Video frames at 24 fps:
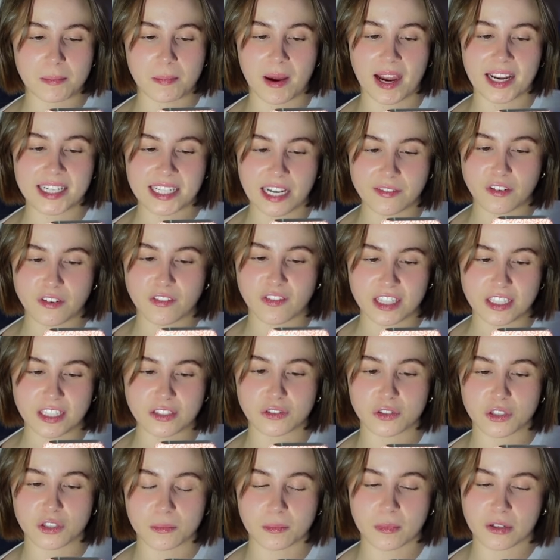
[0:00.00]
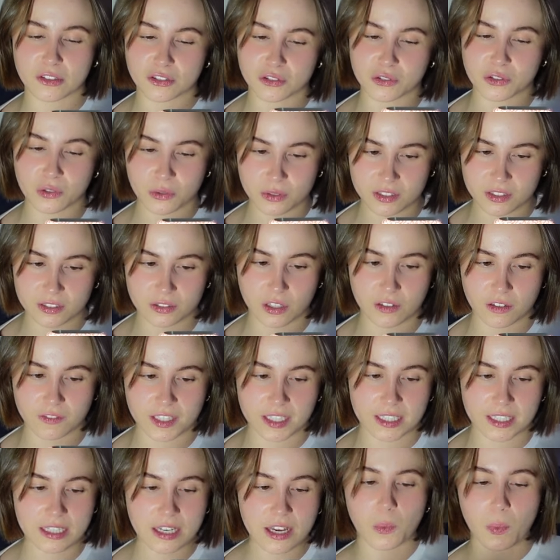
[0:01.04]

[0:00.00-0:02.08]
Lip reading: but I never really took much notice of it.